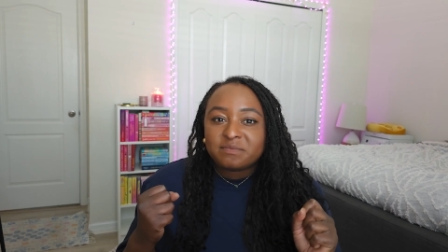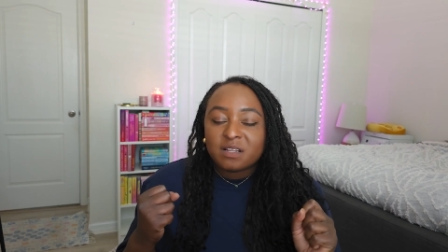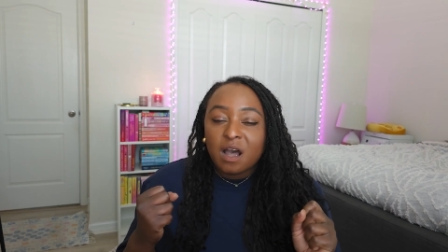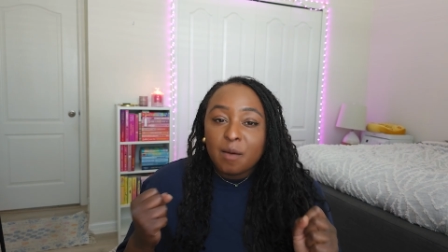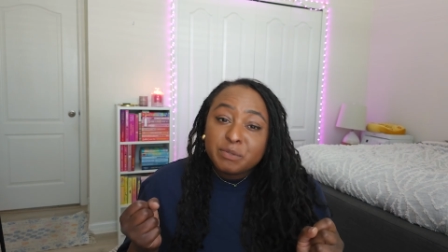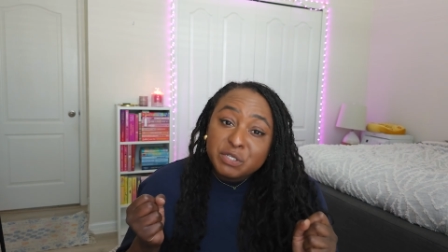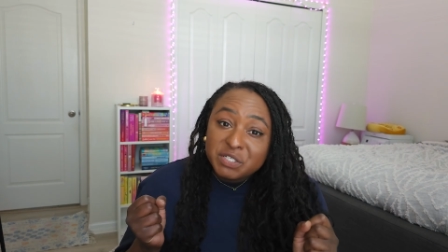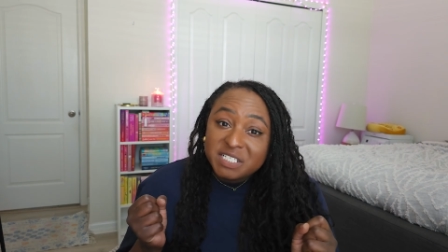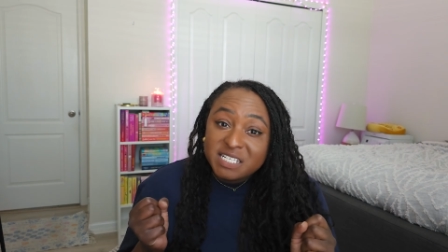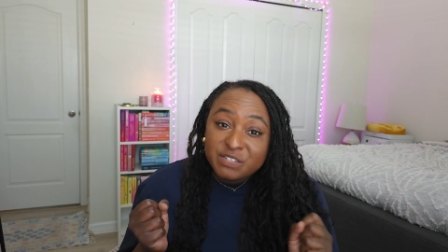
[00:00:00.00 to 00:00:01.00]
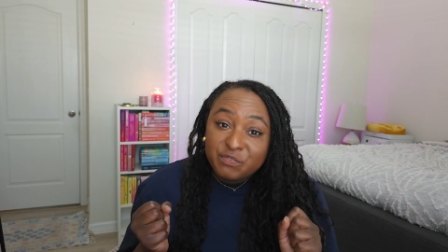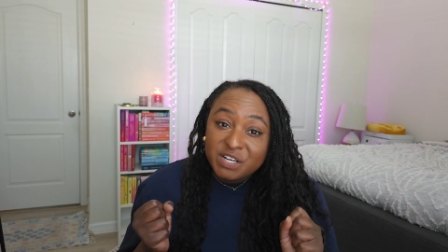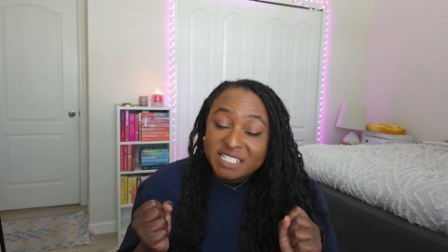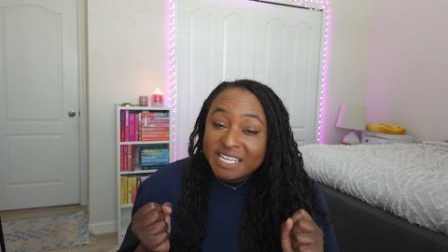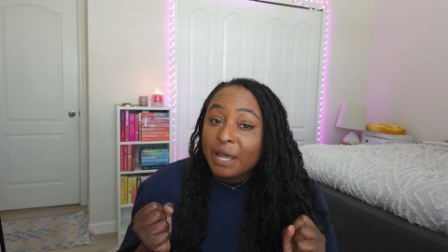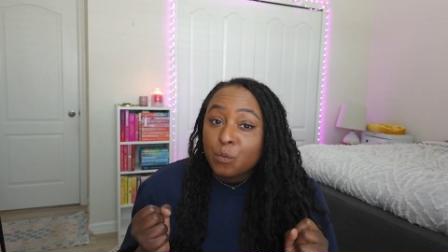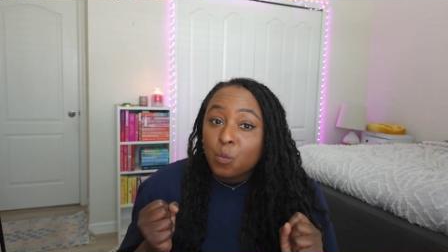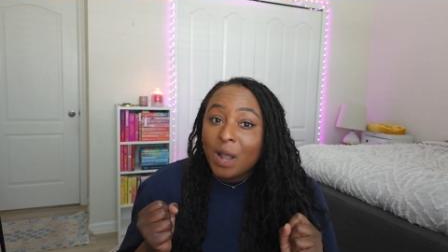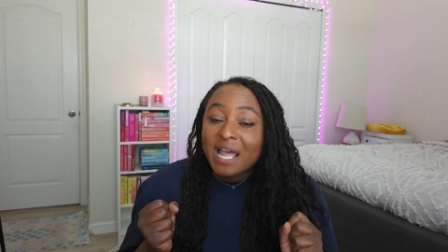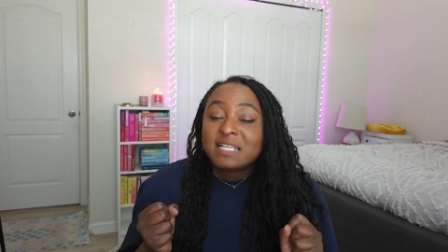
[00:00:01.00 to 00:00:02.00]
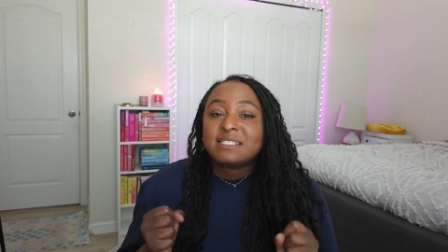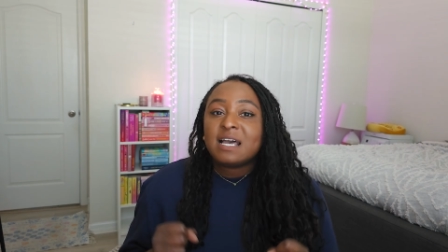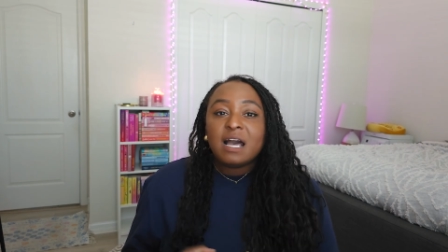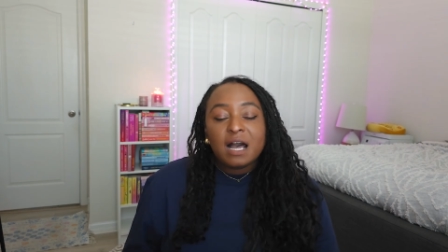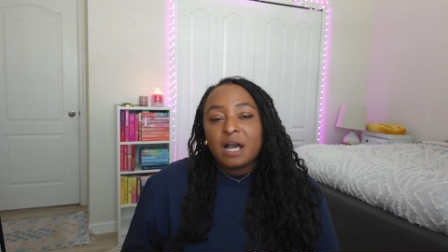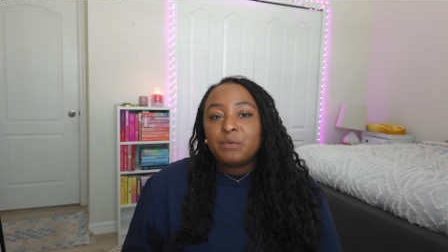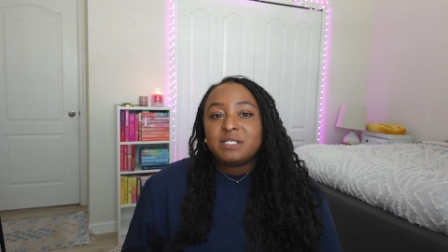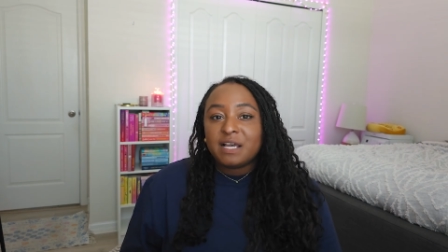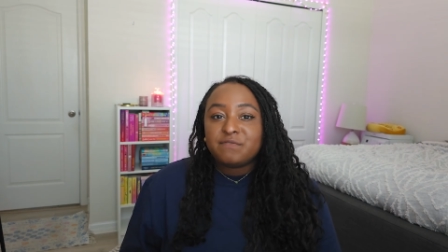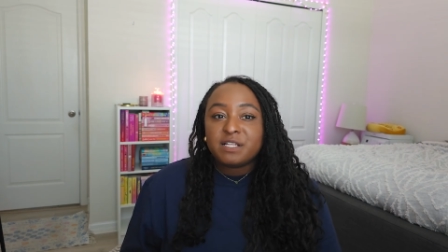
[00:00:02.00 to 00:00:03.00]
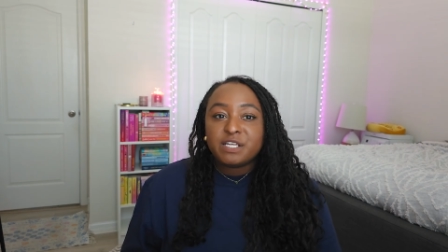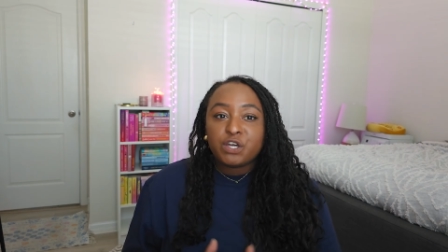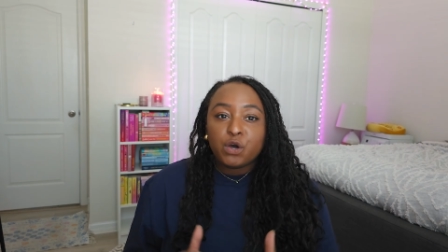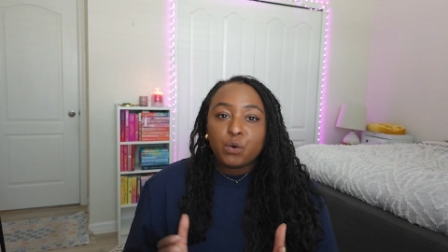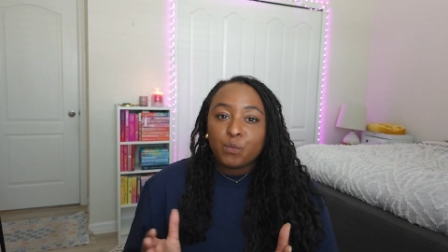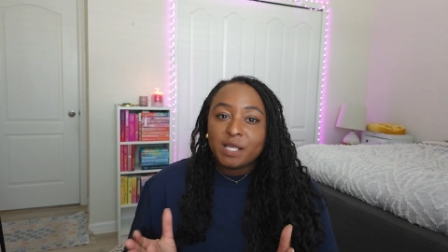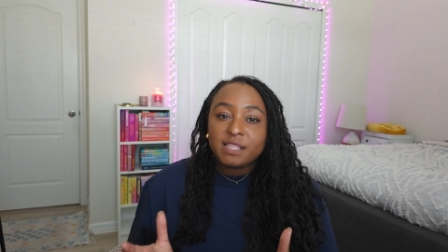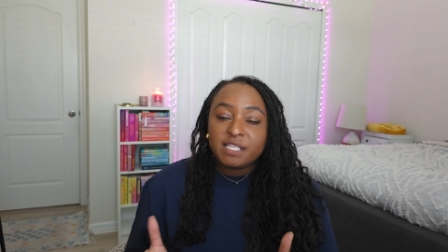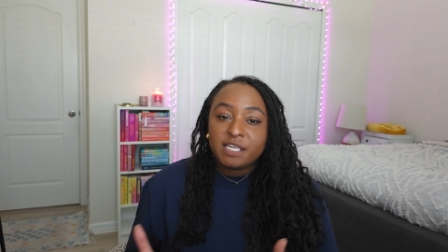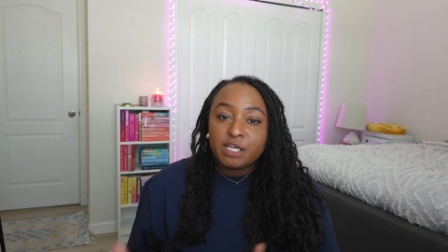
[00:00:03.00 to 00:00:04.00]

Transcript: opportunities for it to get wet, I would definitely go with the